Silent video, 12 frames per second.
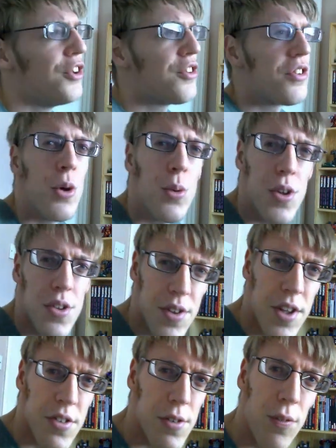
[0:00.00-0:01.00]
just
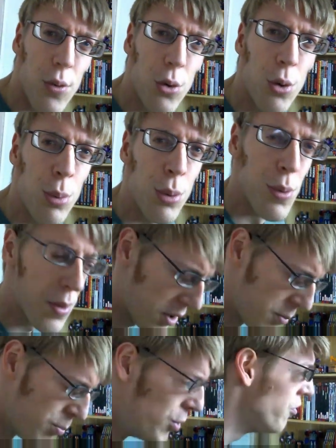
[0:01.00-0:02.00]
noticed there's a floorboard that I'm